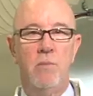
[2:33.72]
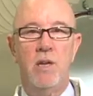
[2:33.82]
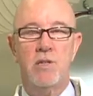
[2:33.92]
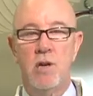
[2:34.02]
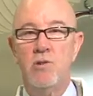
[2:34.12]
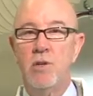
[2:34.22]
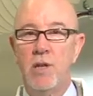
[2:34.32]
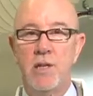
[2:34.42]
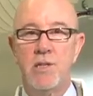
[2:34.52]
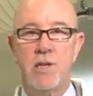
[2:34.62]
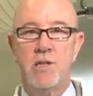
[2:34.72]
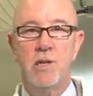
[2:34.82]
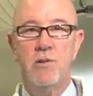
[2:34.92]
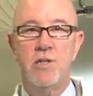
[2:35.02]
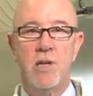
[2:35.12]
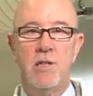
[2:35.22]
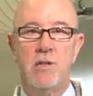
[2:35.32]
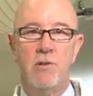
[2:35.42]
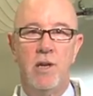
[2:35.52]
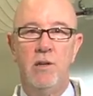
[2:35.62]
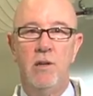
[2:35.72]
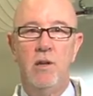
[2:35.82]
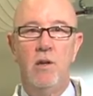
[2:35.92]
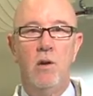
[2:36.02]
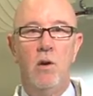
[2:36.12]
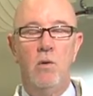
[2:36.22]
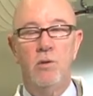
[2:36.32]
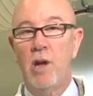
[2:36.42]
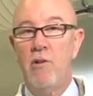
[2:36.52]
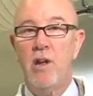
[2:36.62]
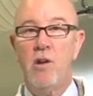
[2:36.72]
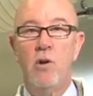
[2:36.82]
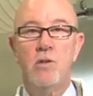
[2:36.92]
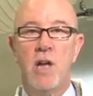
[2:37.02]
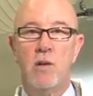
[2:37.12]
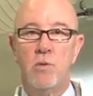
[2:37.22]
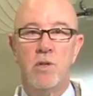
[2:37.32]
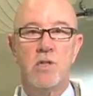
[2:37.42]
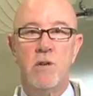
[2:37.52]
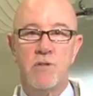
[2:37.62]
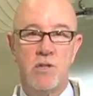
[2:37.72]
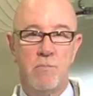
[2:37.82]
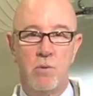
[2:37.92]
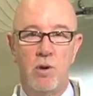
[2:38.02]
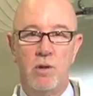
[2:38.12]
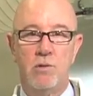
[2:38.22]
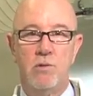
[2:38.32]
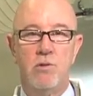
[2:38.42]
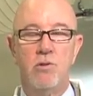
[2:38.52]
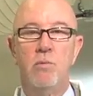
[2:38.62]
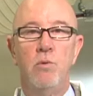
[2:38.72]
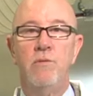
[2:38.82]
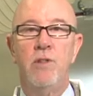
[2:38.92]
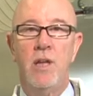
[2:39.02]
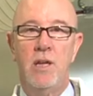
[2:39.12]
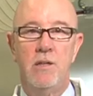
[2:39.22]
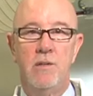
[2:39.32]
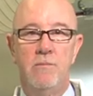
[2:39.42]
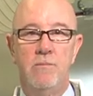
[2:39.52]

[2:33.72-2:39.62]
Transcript: minus 196 degrees centigrade on direct contact with the surface of the product to remove the heat.